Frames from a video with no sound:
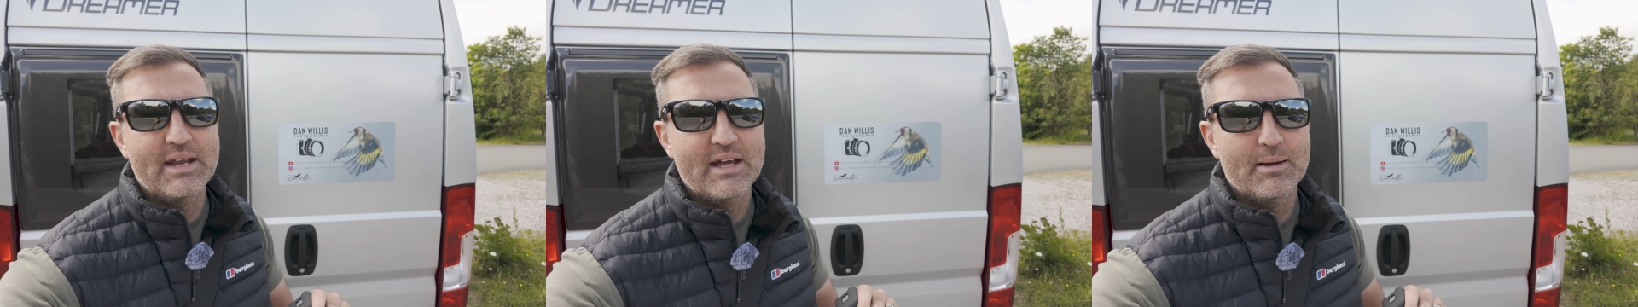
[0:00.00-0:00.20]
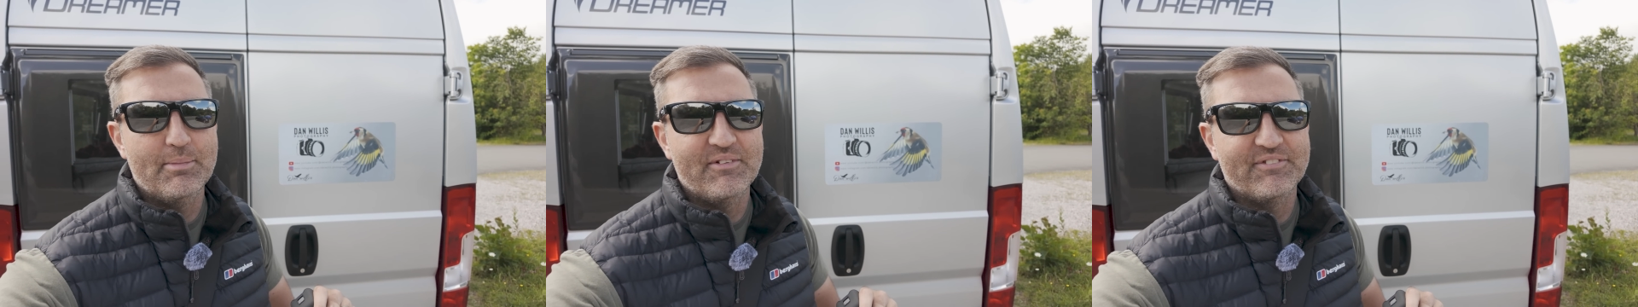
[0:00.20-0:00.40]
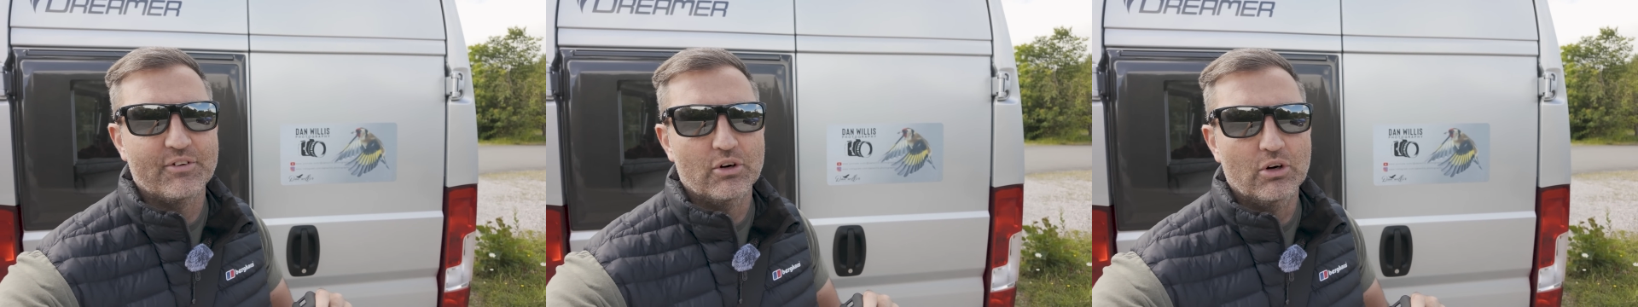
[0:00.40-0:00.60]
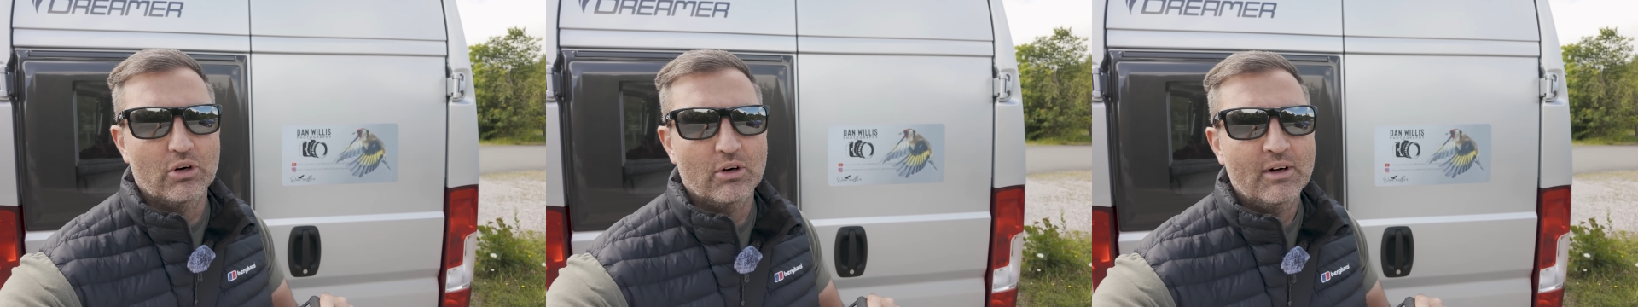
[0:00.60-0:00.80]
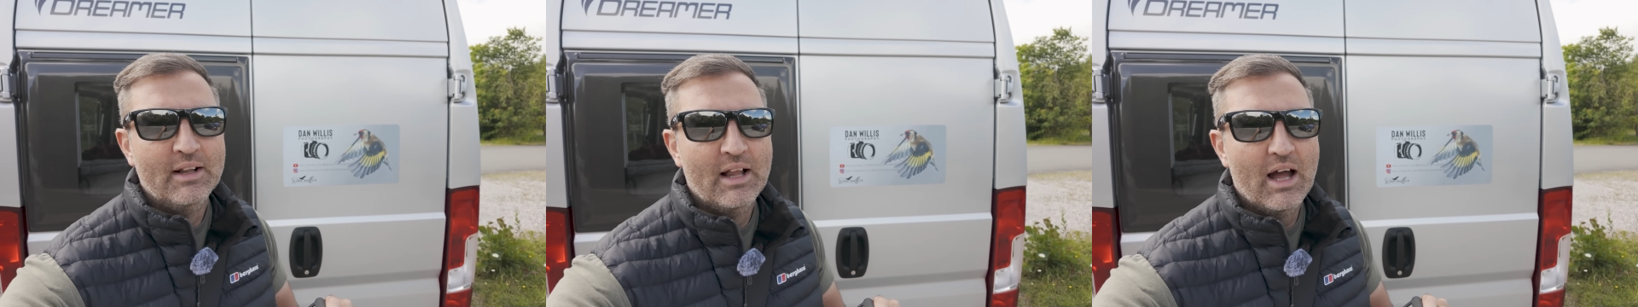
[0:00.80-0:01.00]
here
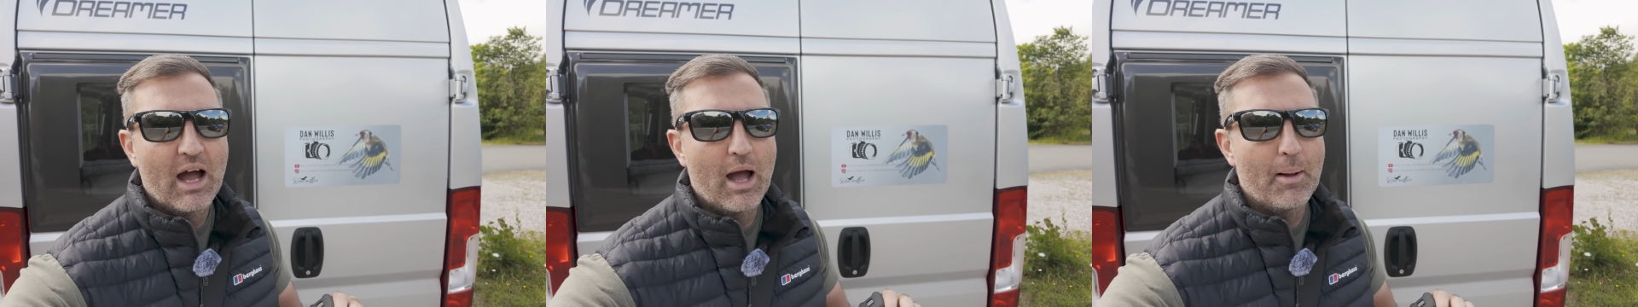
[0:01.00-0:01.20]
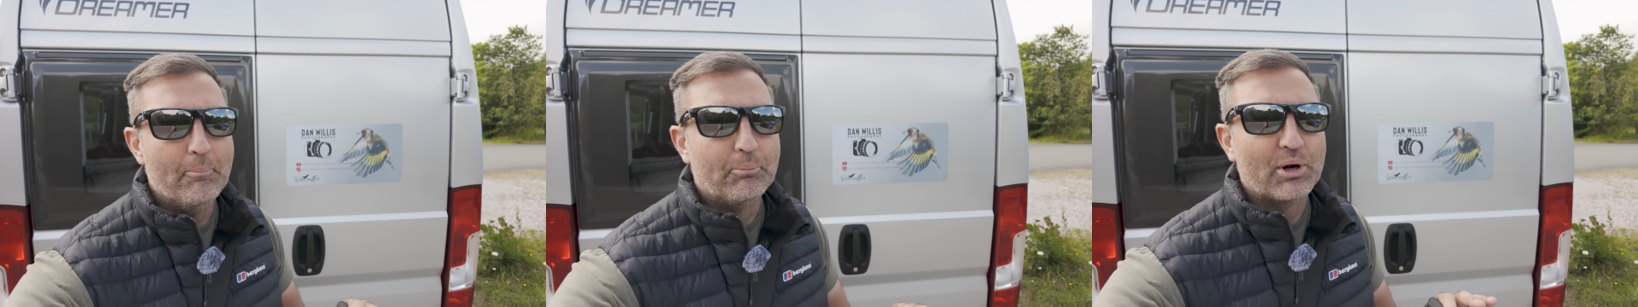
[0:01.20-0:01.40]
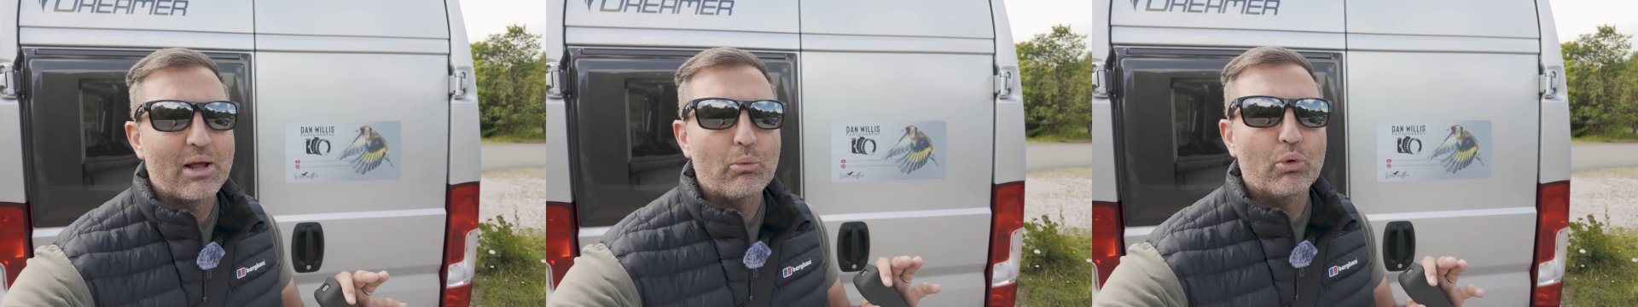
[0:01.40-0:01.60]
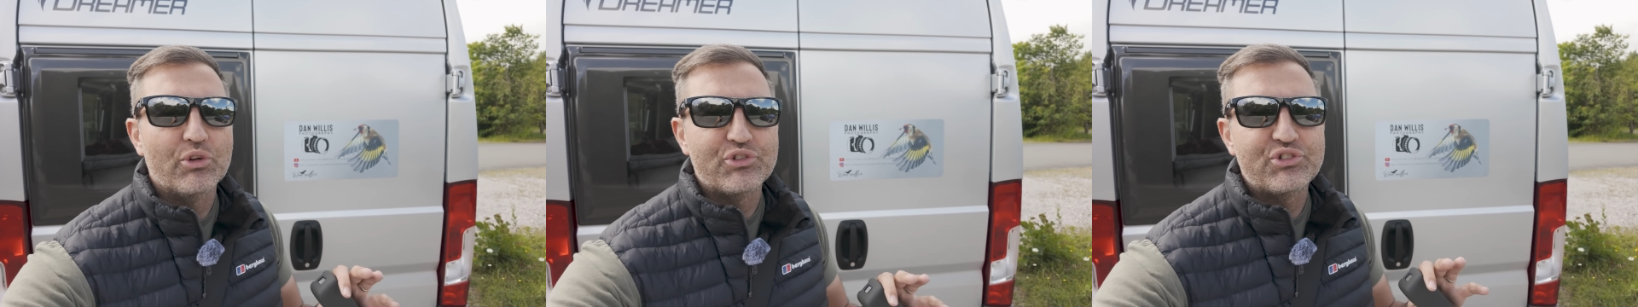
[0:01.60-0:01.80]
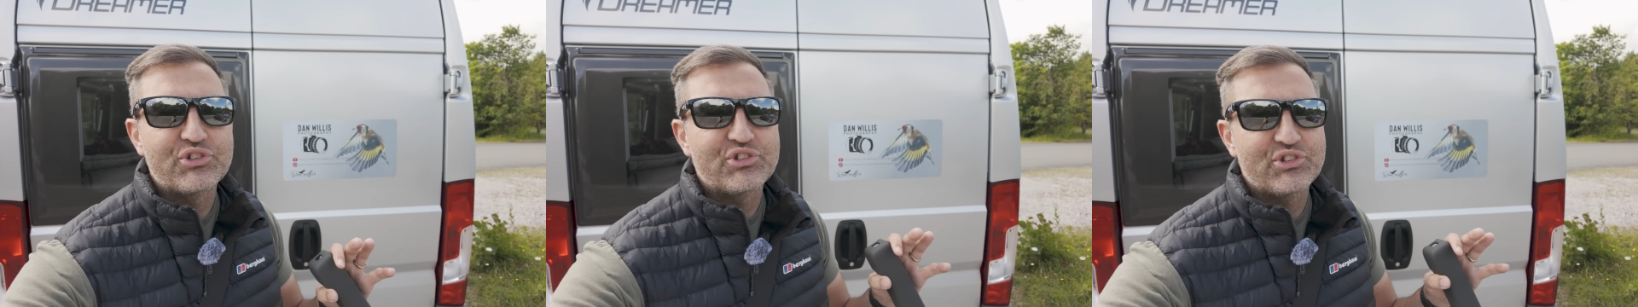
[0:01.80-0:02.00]
before, but it
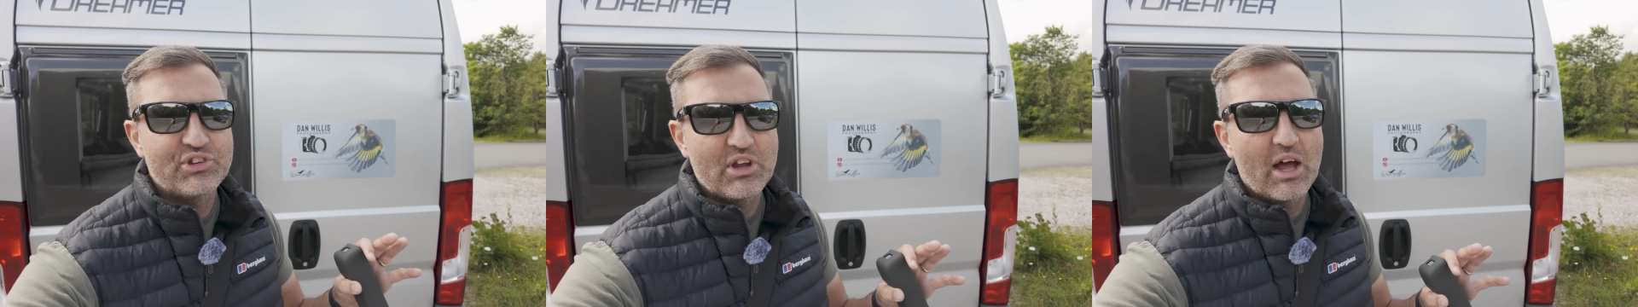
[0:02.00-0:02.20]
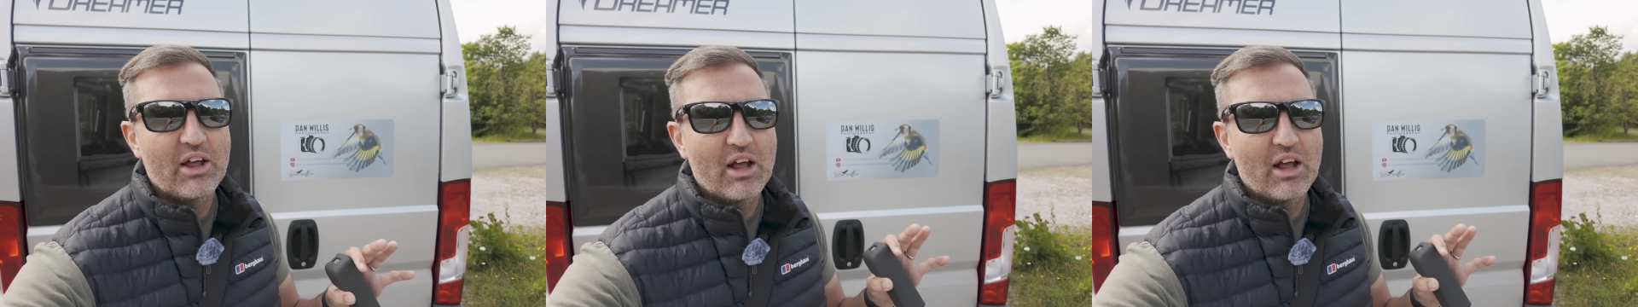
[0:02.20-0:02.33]
was